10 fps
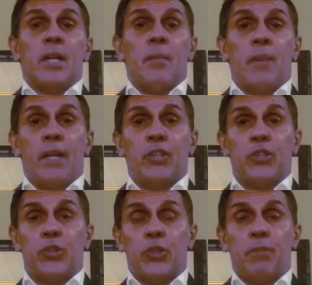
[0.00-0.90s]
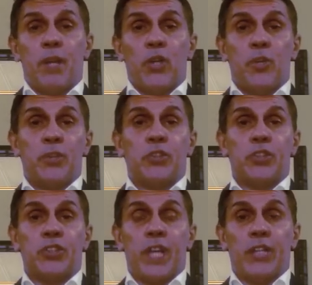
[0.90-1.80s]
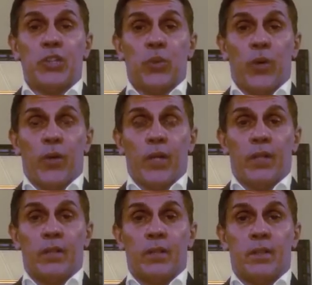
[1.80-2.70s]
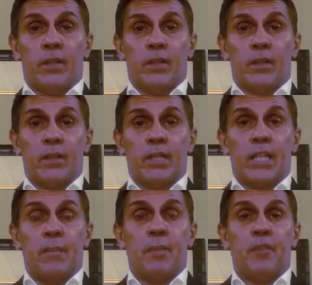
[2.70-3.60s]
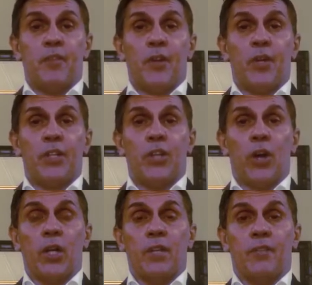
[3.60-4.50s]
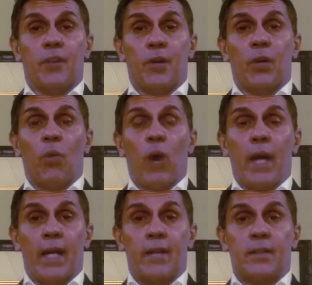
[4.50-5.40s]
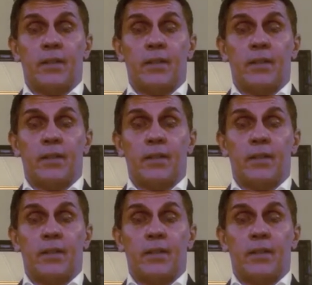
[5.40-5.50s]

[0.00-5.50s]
Make sure your bedroom is your sanctuary. Keep it very dark and very quiet.